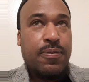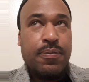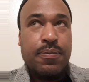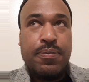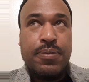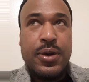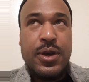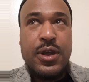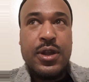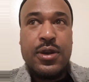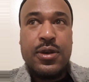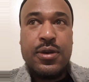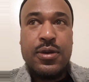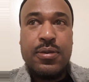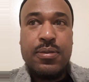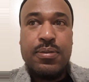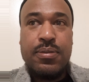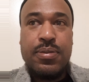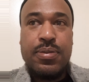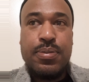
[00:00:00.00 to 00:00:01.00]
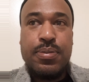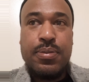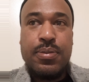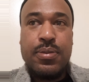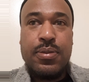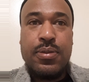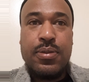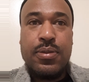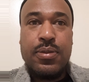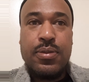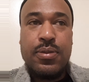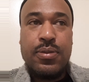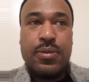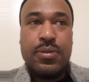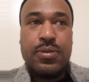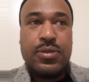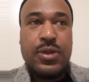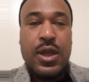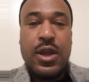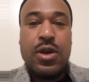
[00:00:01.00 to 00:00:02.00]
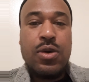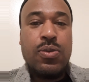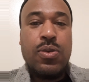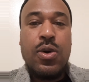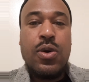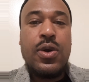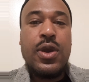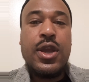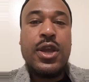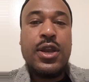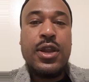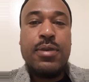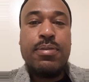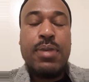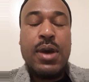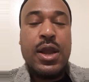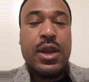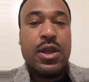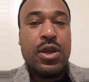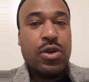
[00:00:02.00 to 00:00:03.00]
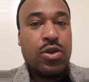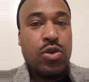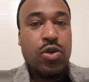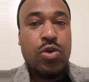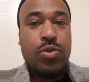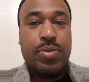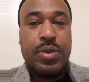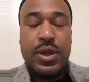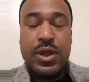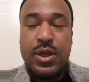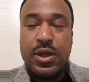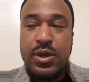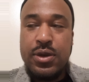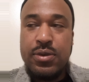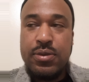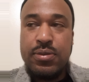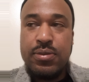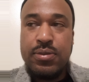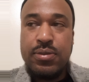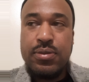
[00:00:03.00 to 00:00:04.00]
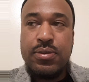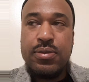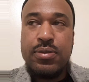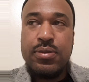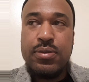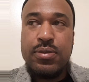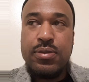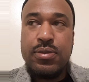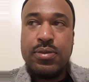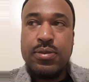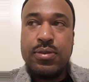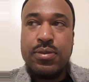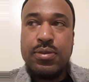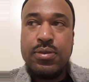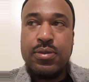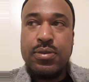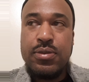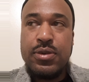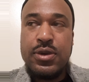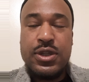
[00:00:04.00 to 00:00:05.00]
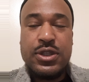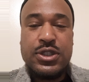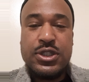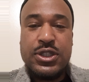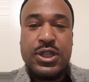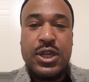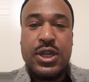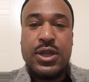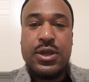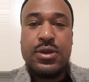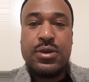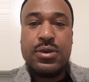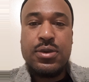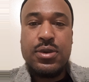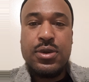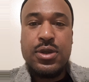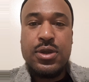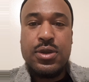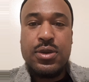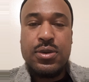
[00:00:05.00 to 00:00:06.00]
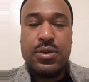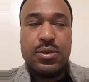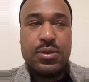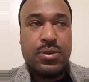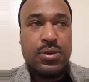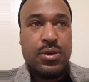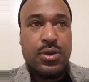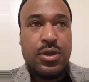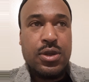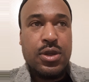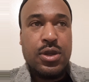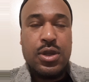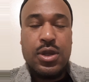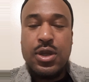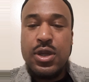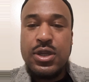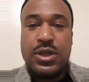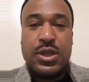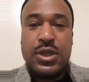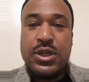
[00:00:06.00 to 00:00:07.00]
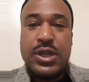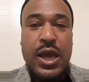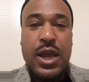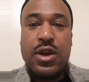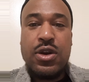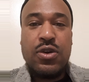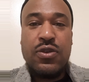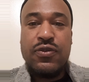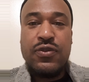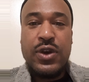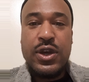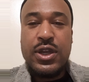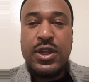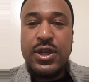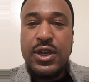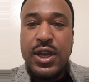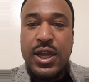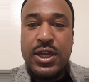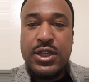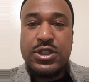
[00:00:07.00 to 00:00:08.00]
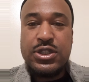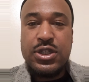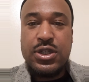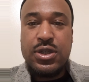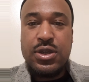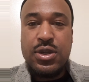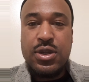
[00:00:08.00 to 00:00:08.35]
But they don't want anybody of Nubian descent to die no fucking legend.